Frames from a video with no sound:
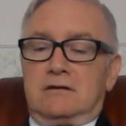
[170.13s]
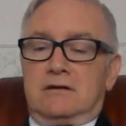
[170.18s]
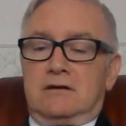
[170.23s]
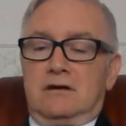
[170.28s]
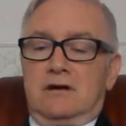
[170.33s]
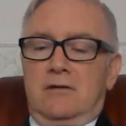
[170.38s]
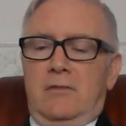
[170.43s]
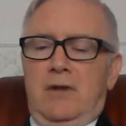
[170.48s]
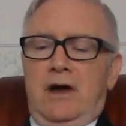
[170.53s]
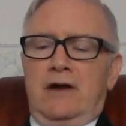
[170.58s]

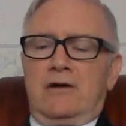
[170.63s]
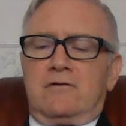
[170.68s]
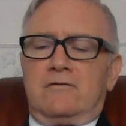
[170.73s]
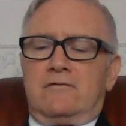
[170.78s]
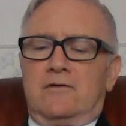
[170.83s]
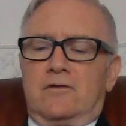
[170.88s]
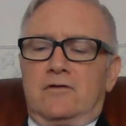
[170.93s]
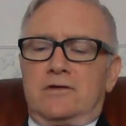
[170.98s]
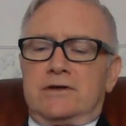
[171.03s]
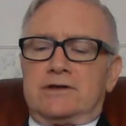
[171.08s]
A male
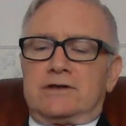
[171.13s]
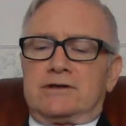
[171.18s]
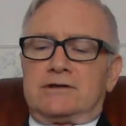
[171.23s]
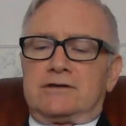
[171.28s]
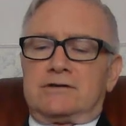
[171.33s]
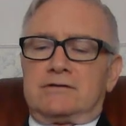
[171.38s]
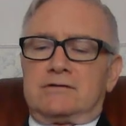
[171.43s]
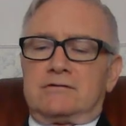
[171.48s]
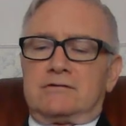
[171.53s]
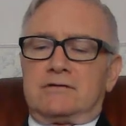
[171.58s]

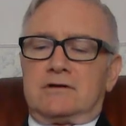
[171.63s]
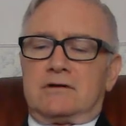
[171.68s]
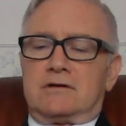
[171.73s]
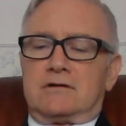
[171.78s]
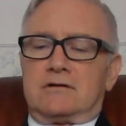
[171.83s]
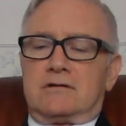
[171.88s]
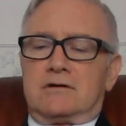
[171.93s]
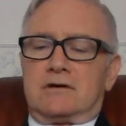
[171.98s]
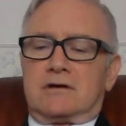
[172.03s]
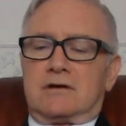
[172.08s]
voice?
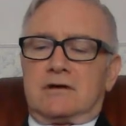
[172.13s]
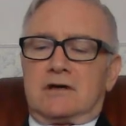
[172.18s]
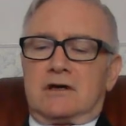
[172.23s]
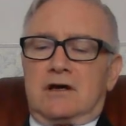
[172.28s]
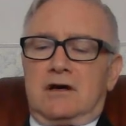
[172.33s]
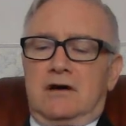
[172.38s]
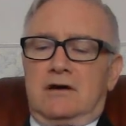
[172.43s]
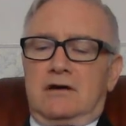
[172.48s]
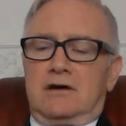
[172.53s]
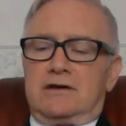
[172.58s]

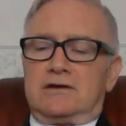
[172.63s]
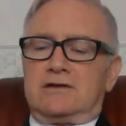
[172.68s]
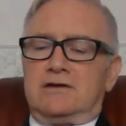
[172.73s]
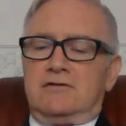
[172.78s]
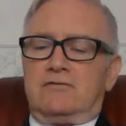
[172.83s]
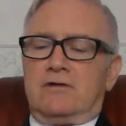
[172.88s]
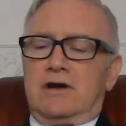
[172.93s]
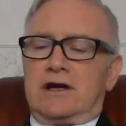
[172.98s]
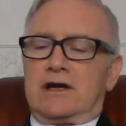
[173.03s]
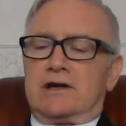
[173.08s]
Carla, do you
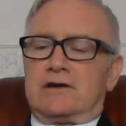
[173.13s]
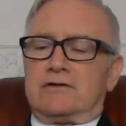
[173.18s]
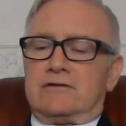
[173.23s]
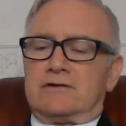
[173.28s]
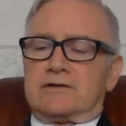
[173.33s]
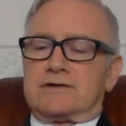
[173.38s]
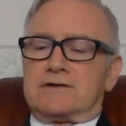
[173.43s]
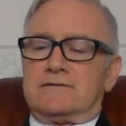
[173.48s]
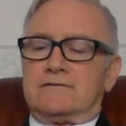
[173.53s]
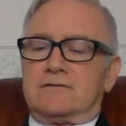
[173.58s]

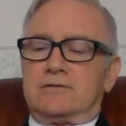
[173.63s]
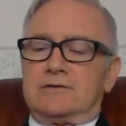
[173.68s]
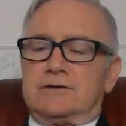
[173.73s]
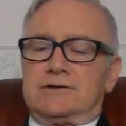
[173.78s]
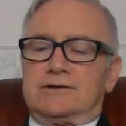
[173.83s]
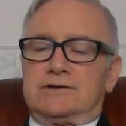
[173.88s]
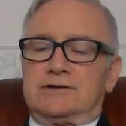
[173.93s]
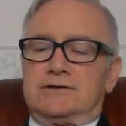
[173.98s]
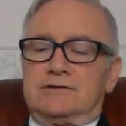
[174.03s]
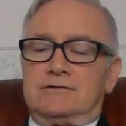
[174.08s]
recognise the
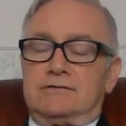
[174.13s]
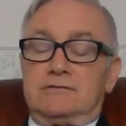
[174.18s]
voice?